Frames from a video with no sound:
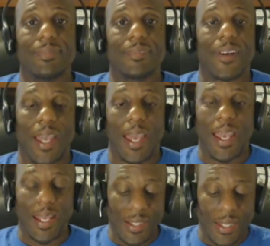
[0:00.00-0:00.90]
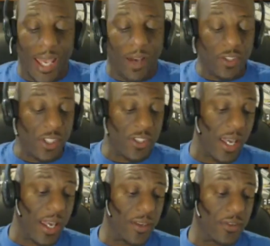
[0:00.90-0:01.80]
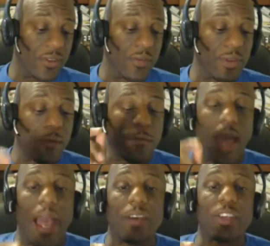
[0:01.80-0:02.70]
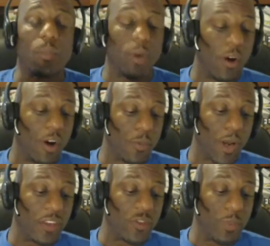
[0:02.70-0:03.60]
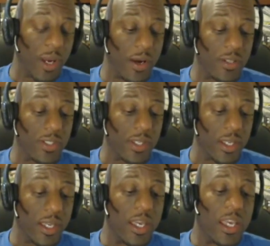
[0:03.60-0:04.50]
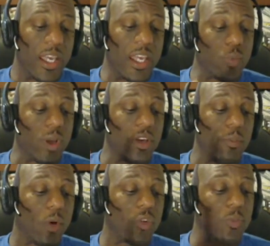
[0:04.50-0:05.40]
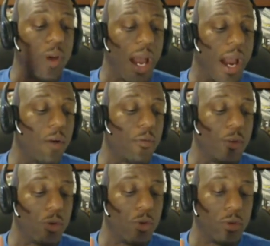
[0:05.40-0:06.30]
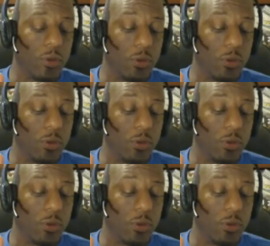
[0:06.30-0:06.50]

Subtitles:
Okay, now she says the vacuum law of prosperity is one of the most powerful,